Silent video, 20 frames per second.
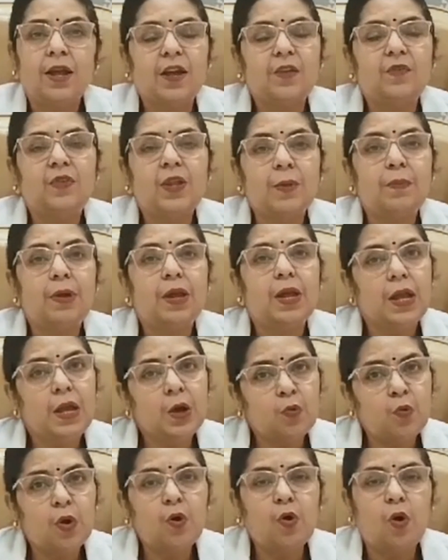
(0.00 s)
give them
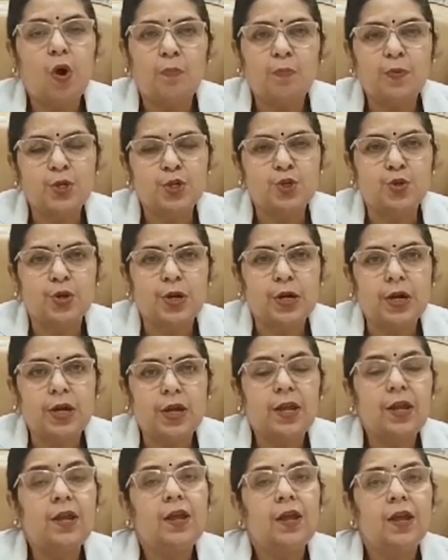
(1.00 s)
equal
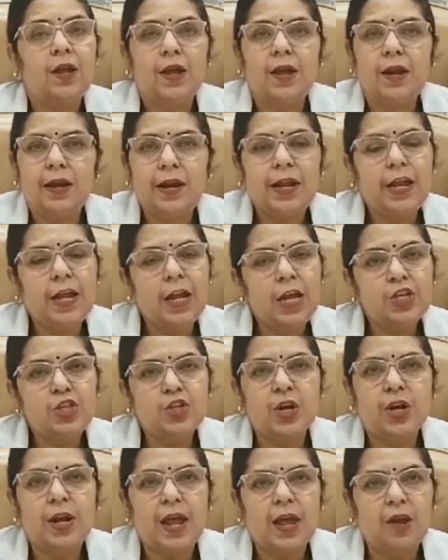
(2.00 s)
opportunity in
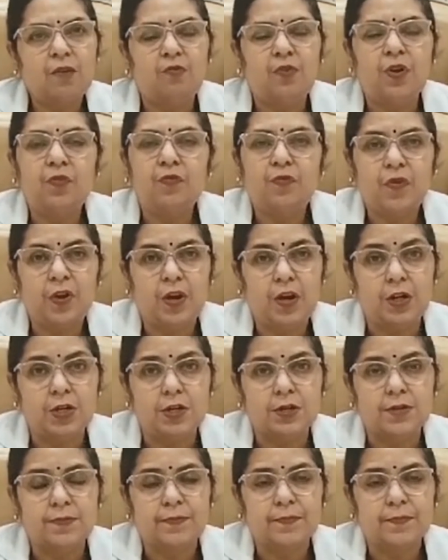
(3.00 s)
each and every field.